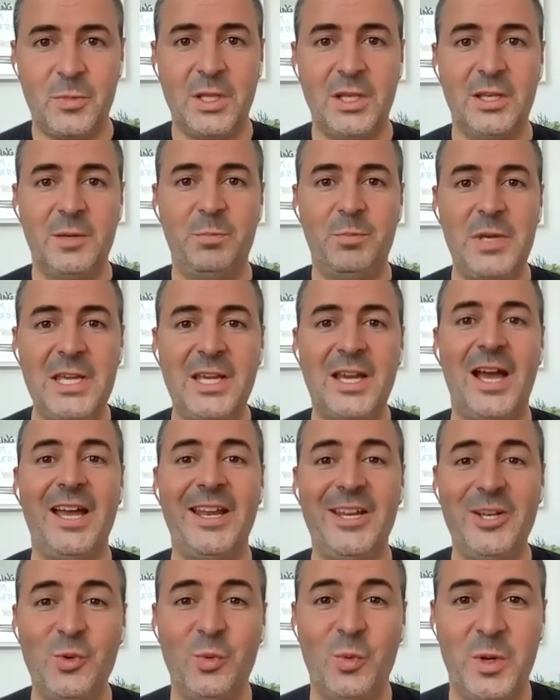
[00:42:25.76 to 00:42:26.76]
like be
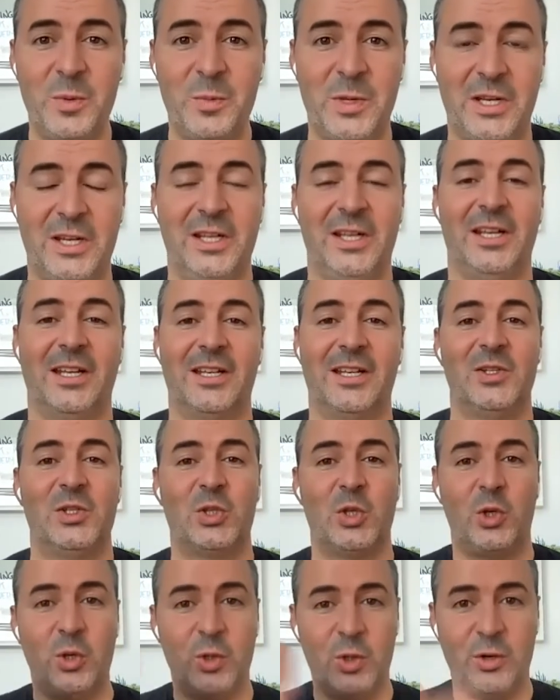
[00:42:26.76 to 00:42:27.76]
kind to women and
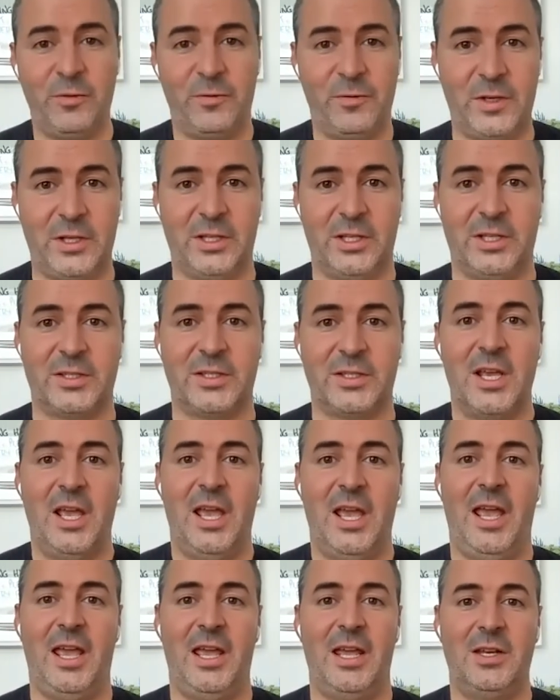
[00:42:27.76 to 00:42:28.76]
consider their feelings
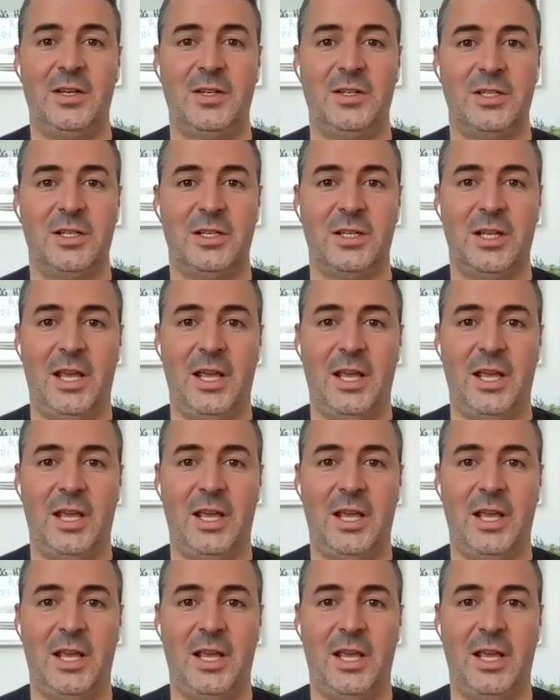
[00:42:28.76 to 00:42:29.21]
and